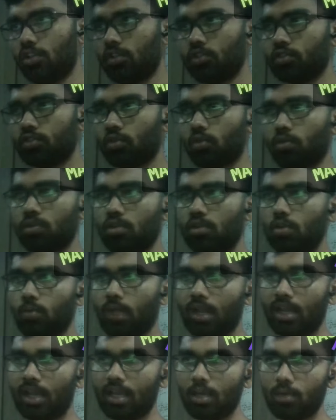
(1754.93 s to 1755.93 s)
So
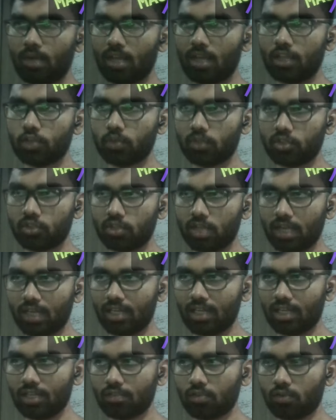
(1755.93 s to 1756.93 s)
when I switch
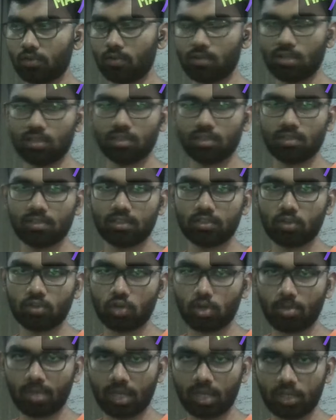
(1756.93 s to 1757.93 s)
directory, so it's
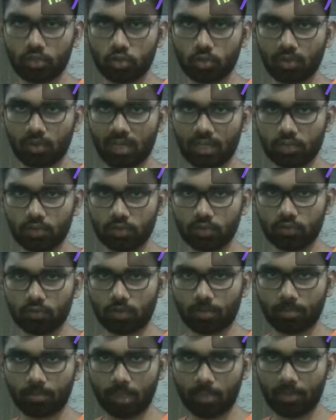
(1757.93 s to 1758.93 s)
not going to be an issue when I switch
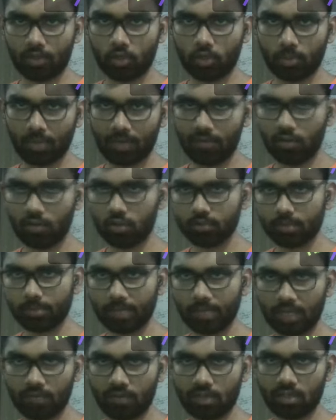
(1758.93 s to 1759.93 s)
from public to private because my
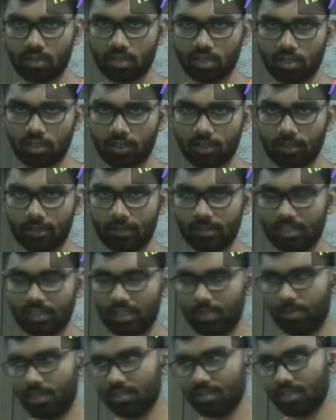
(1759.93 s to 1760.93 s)
private
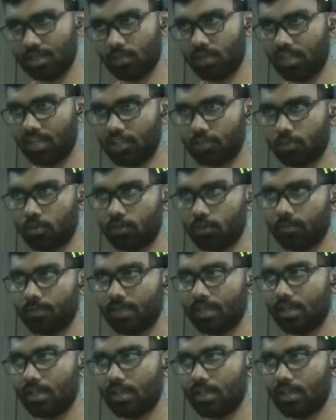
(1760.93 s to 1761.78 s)
DB is like very small.